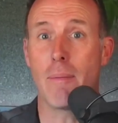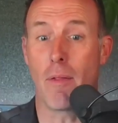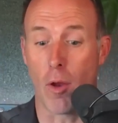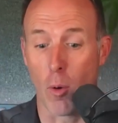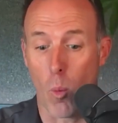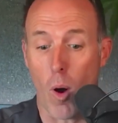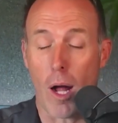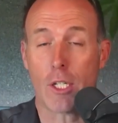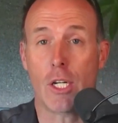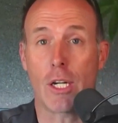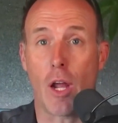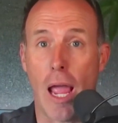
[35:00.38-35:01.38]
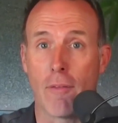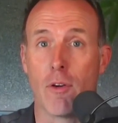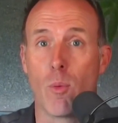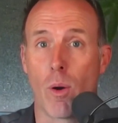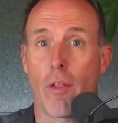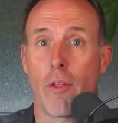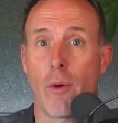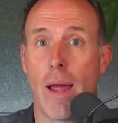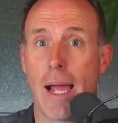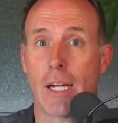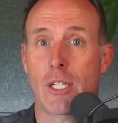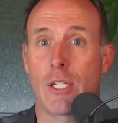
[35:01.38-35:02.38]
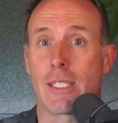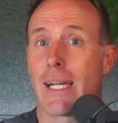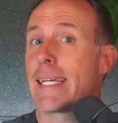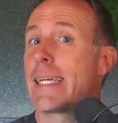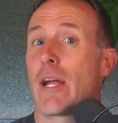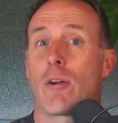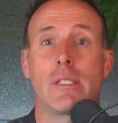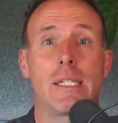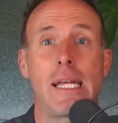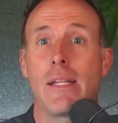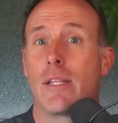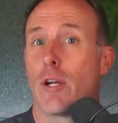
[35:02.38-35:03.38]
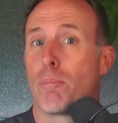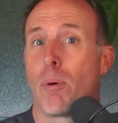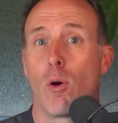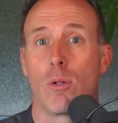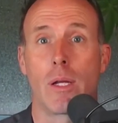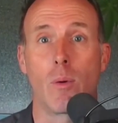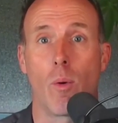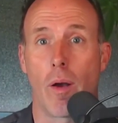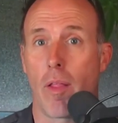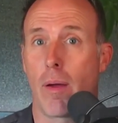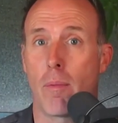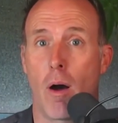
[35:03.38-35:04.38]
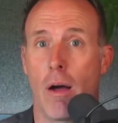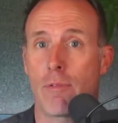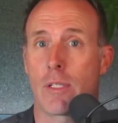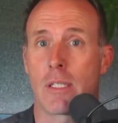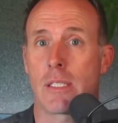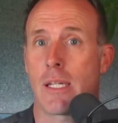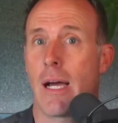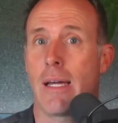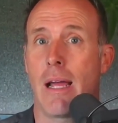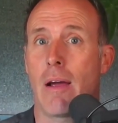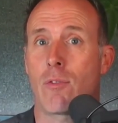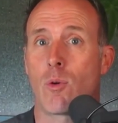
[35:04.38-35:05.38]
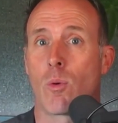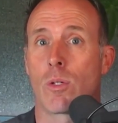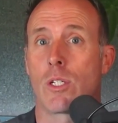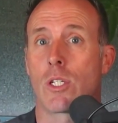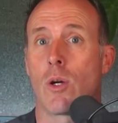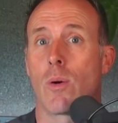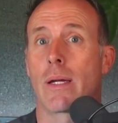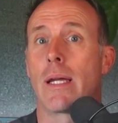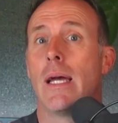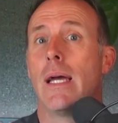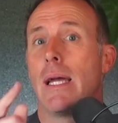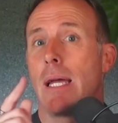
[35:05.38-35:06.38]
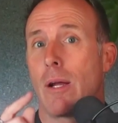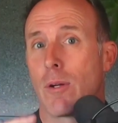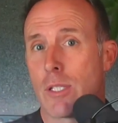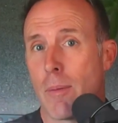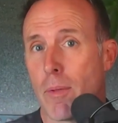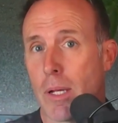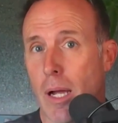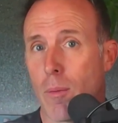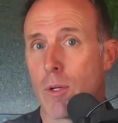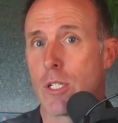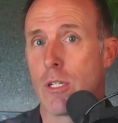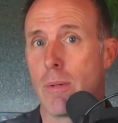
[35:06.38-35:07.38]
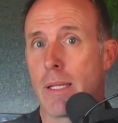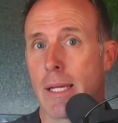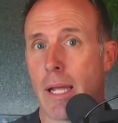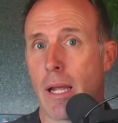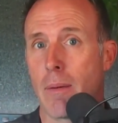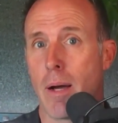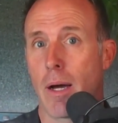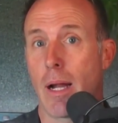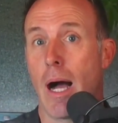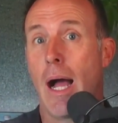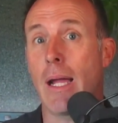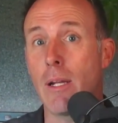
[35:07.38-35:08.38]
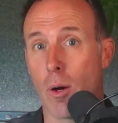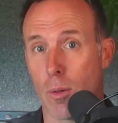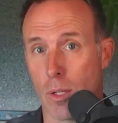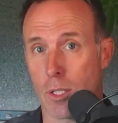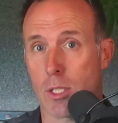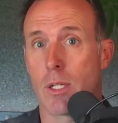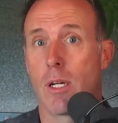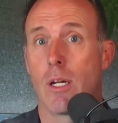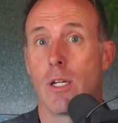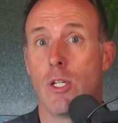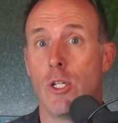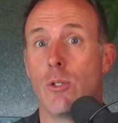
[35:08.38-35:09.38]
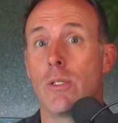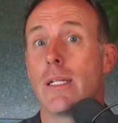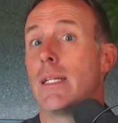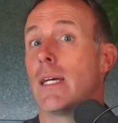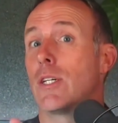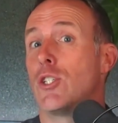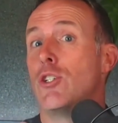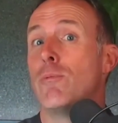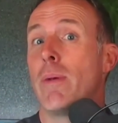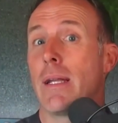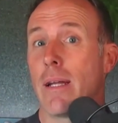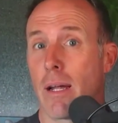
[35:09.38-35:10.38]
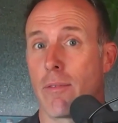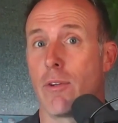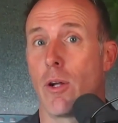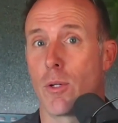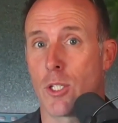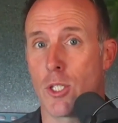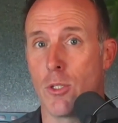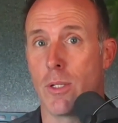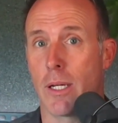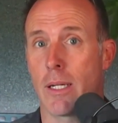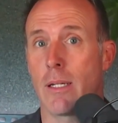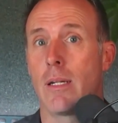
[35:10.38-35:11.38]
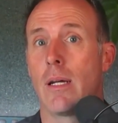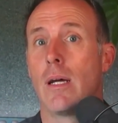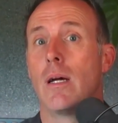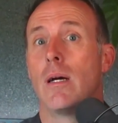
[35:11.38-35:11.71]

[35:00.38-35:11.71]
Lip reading: them and they're watching every one of their actions. And I guaranteed they're pulling one of them off to the side afterwards and going, here's something I want you to be thinking about. I noticed you did this. You may not have noticed you did it,